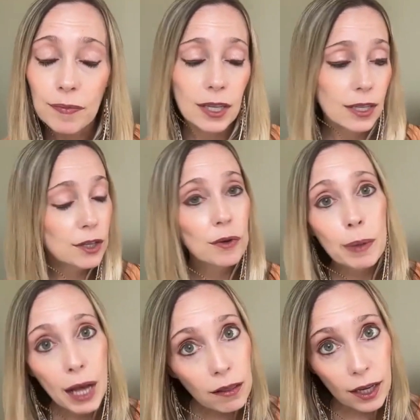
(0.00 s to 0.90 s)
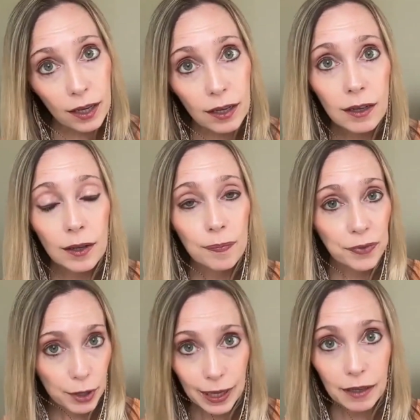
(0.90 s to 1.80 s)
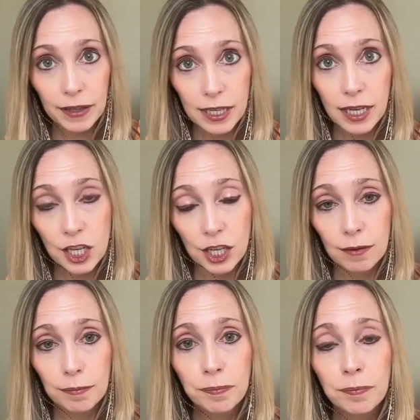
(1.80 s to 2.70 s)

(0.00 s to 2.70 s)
and it's repelling your manifestation.